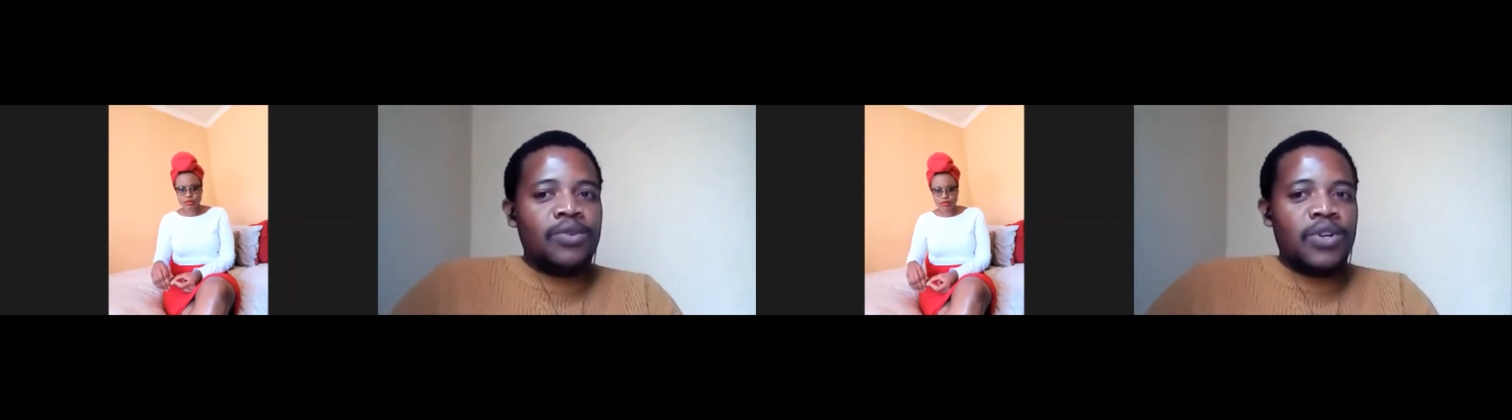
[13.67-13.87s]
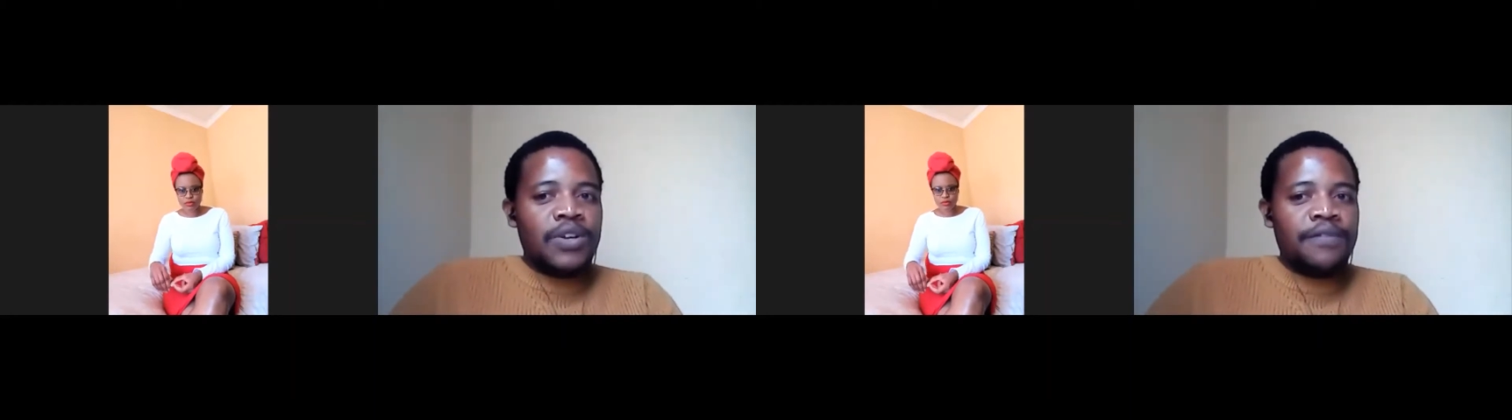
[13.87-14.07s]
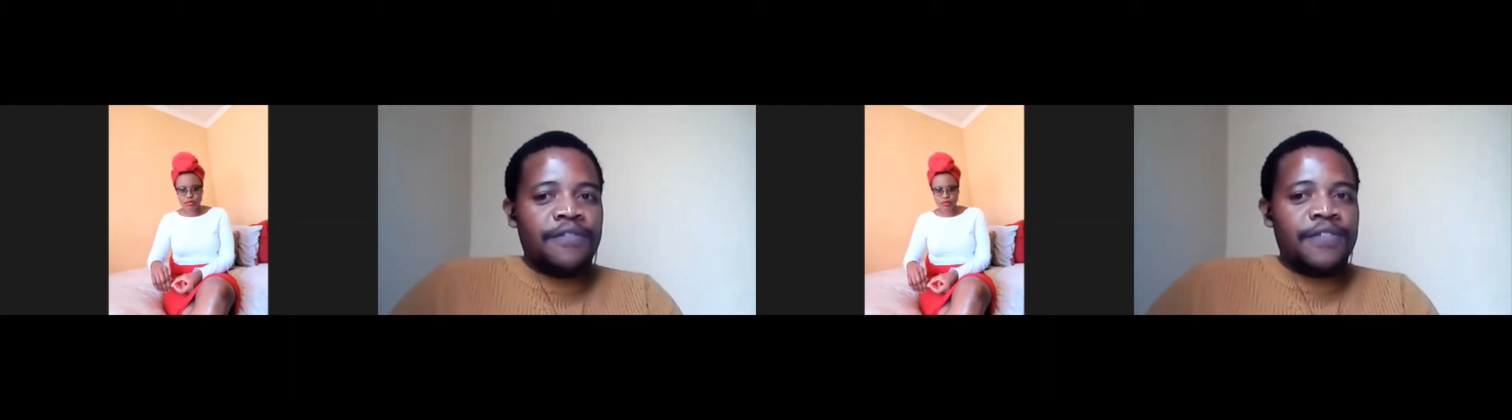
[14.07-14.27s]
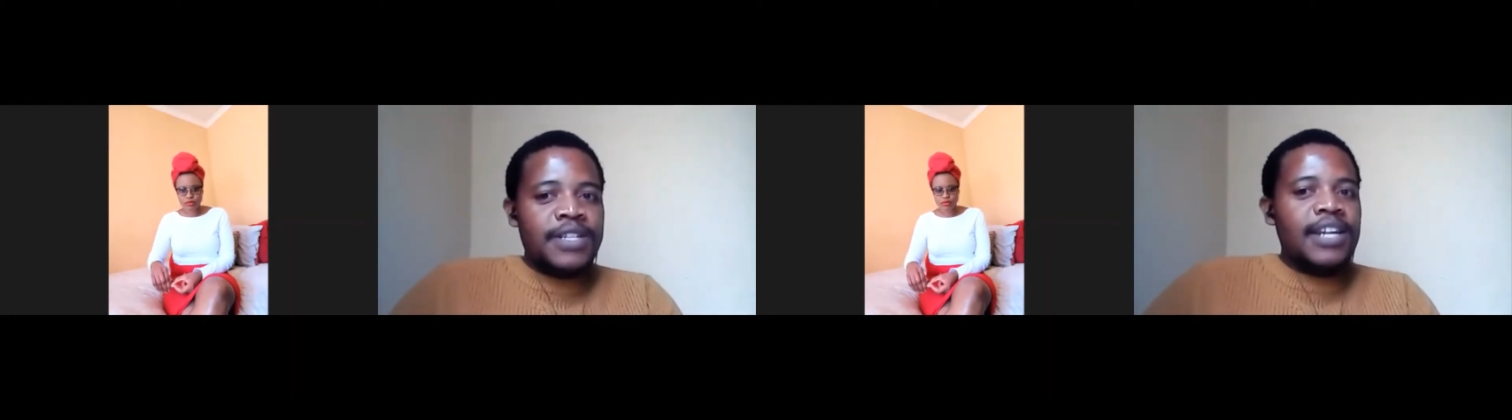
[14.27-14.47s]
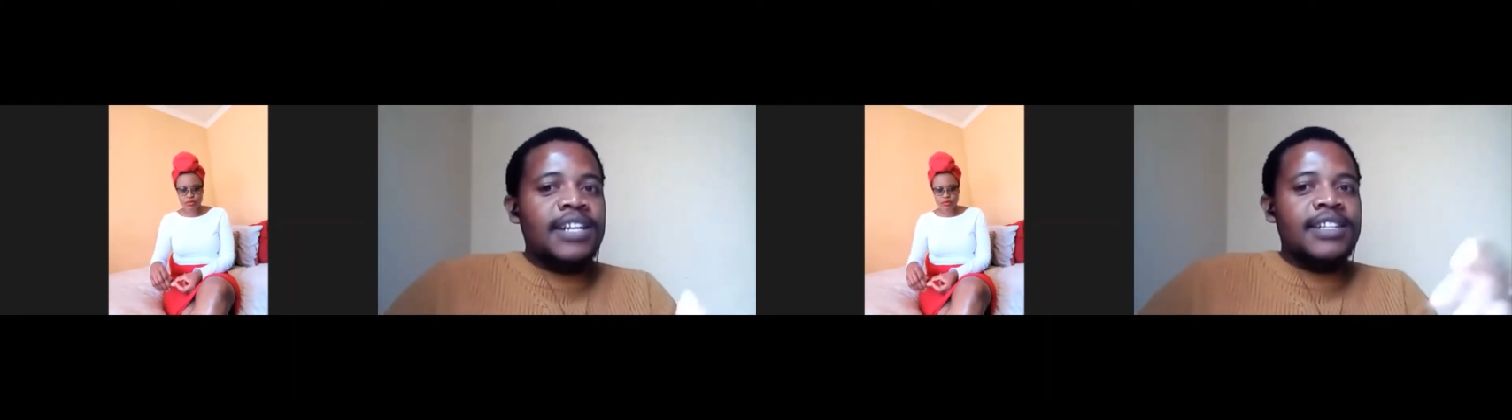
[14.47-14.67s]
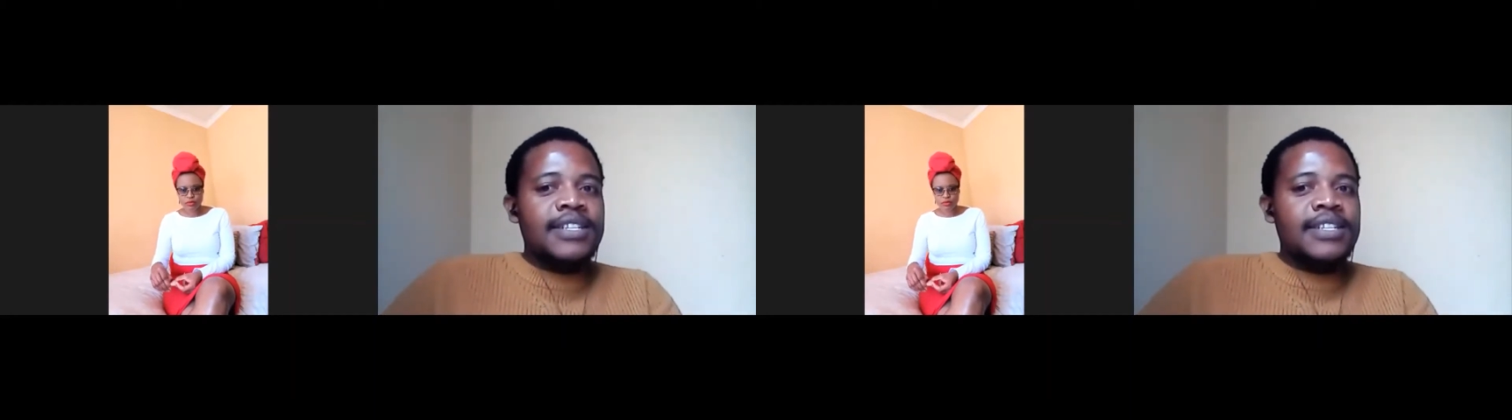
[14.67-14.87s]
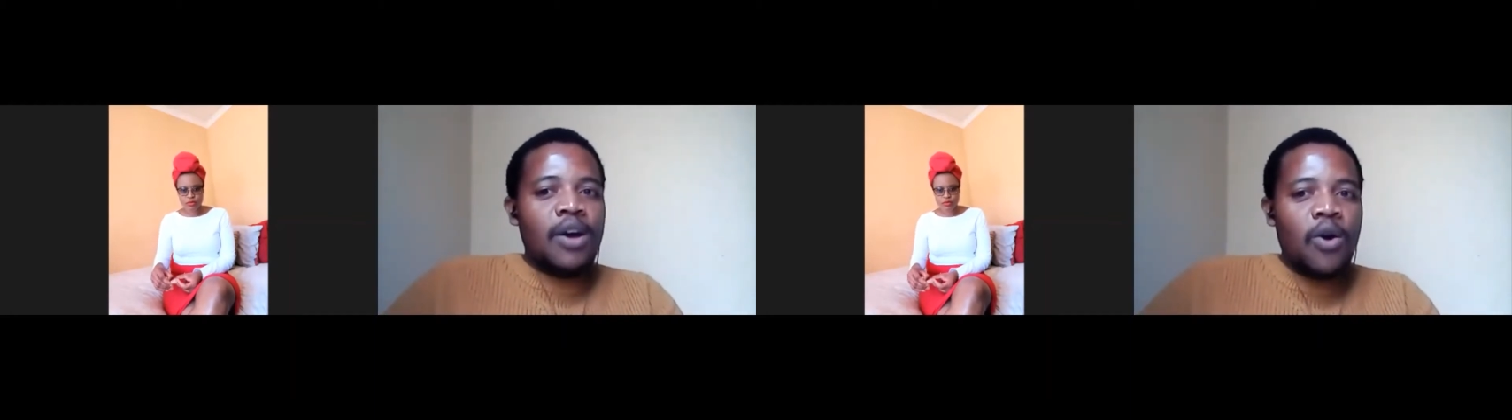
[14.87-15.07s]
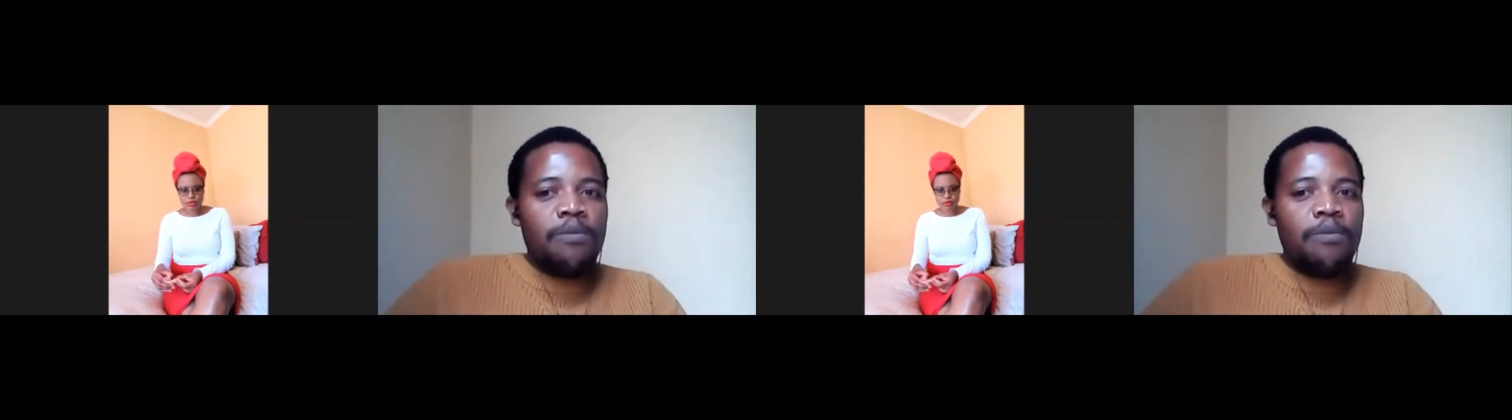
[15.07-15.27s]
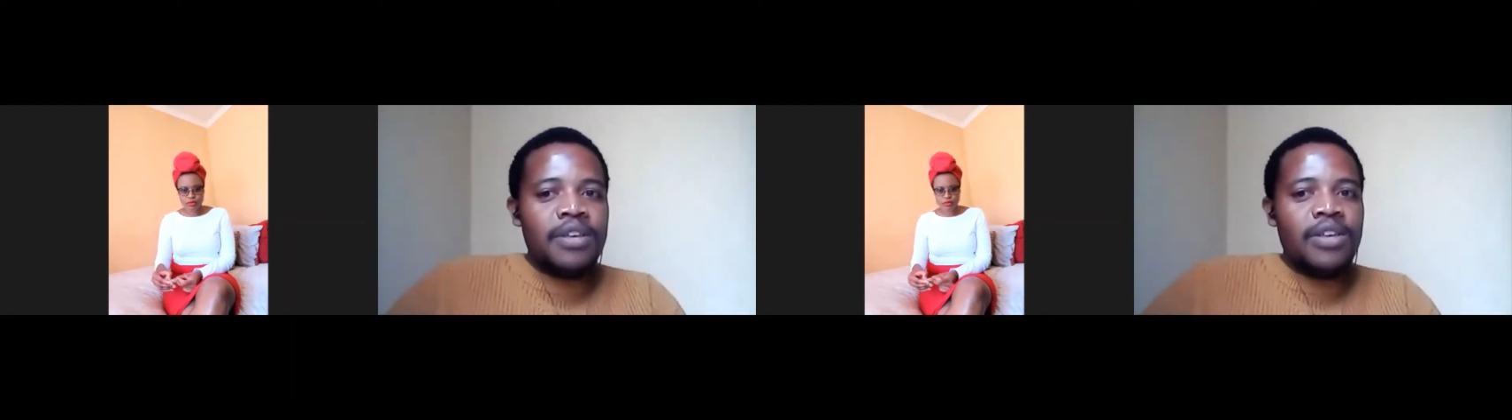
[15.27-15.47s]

you have started it as a hobby,